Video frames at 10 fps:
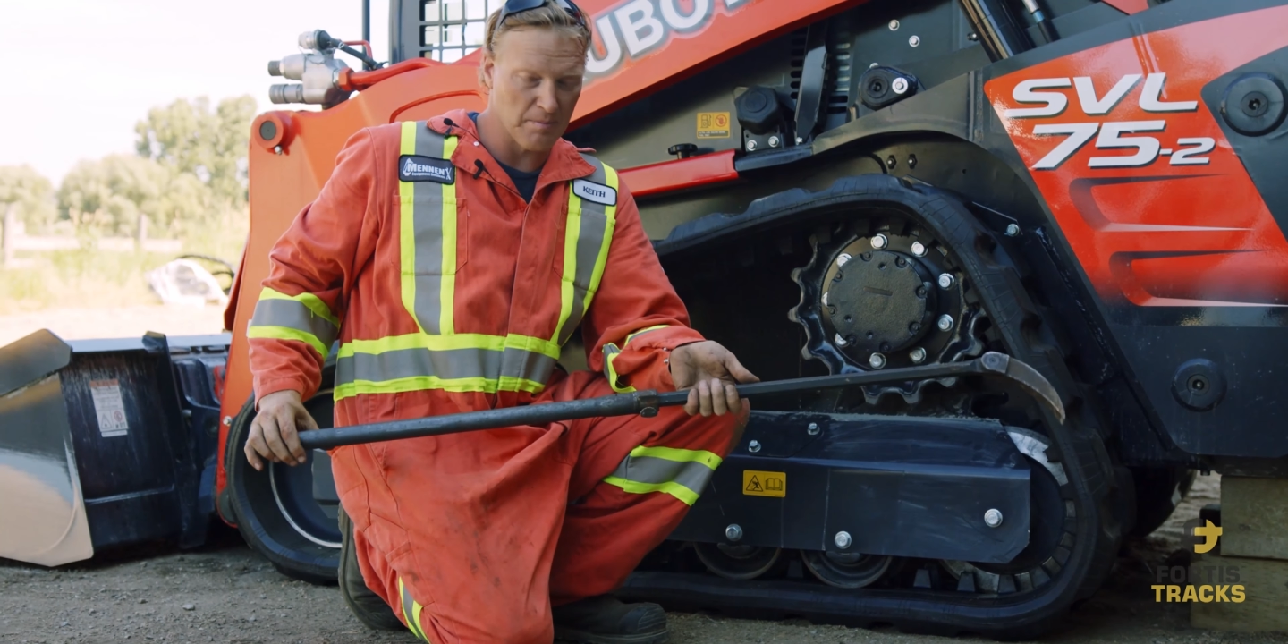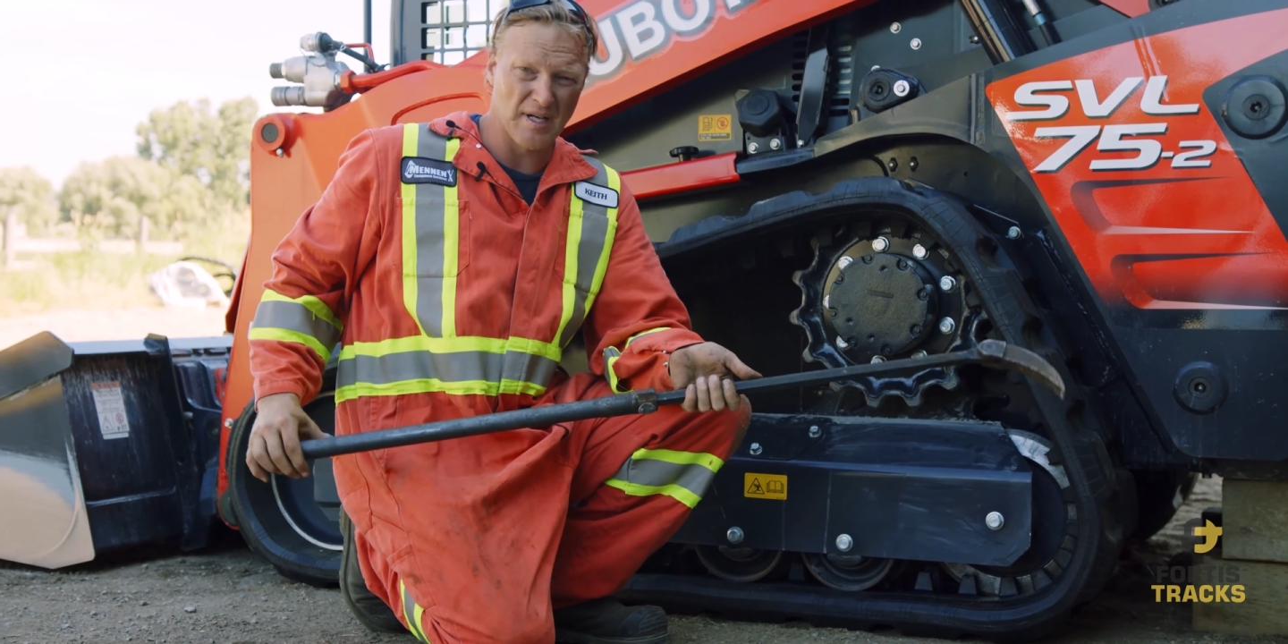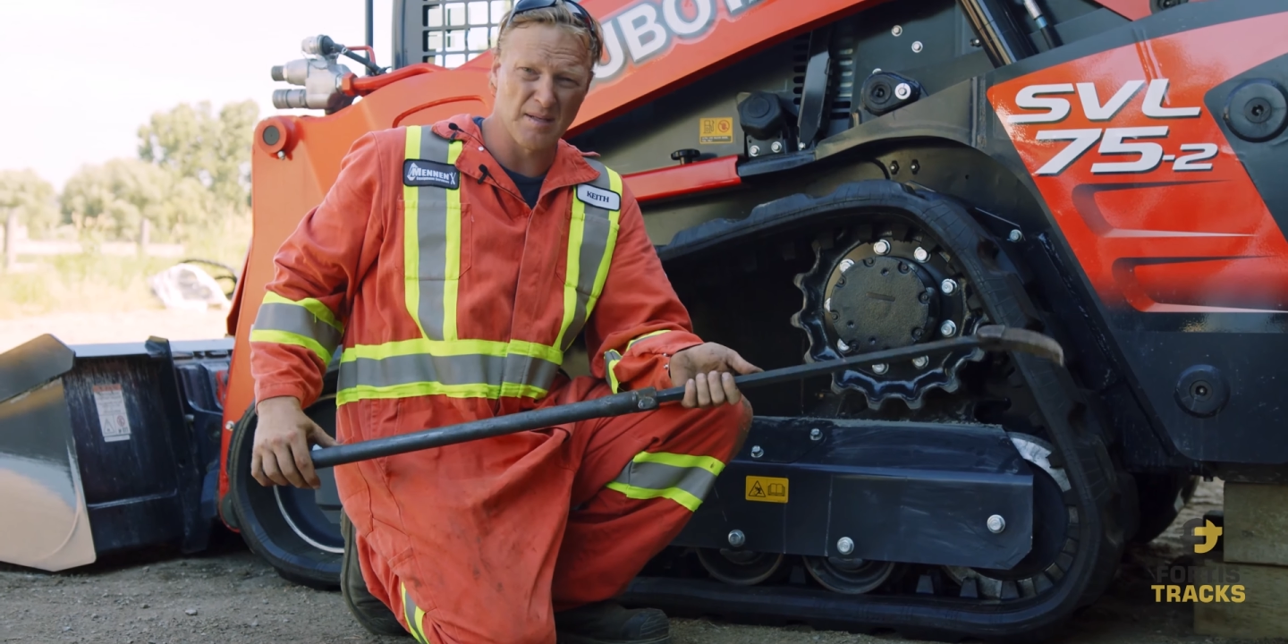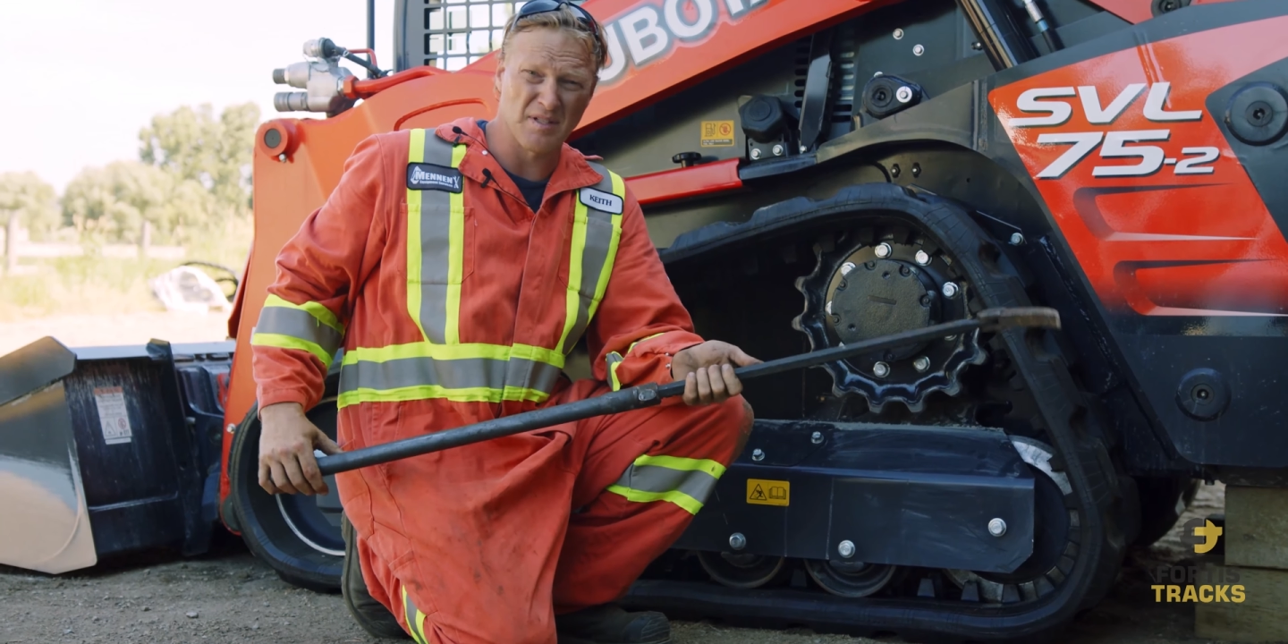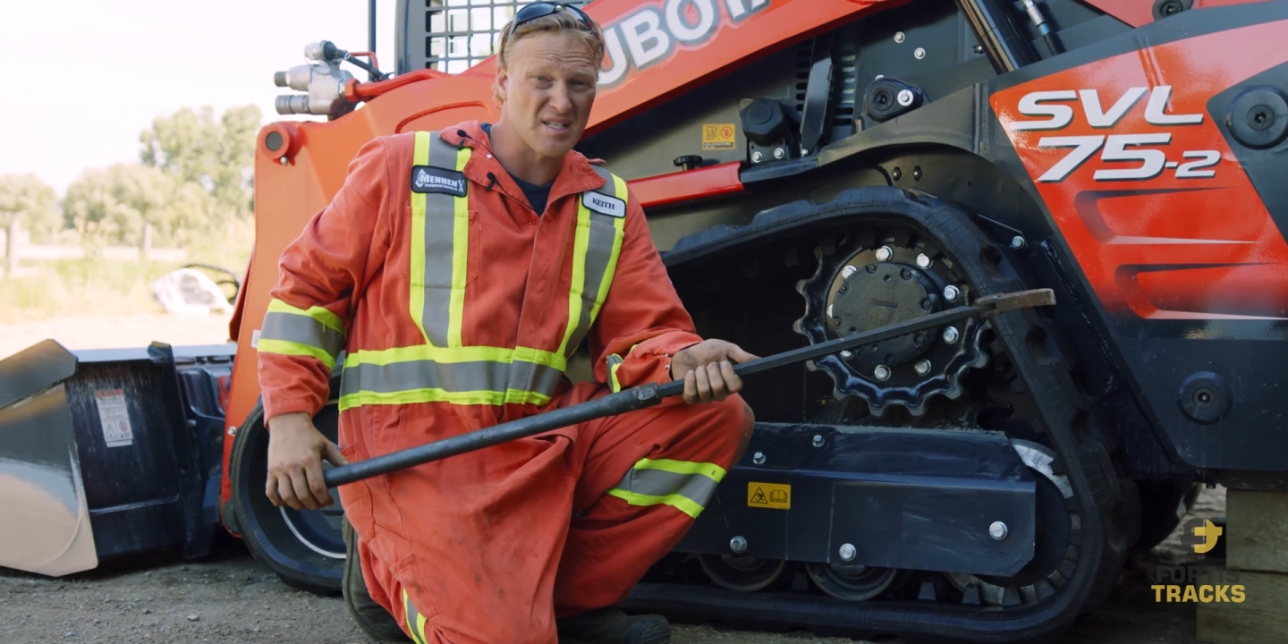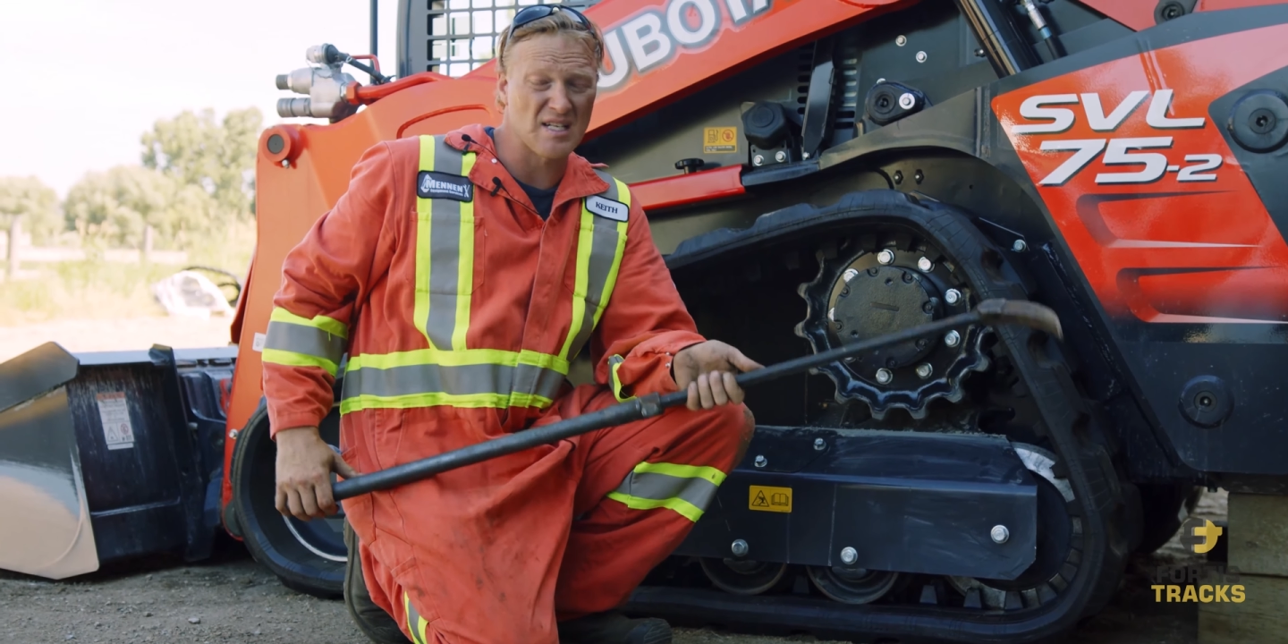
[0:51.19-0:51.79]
can buy them on the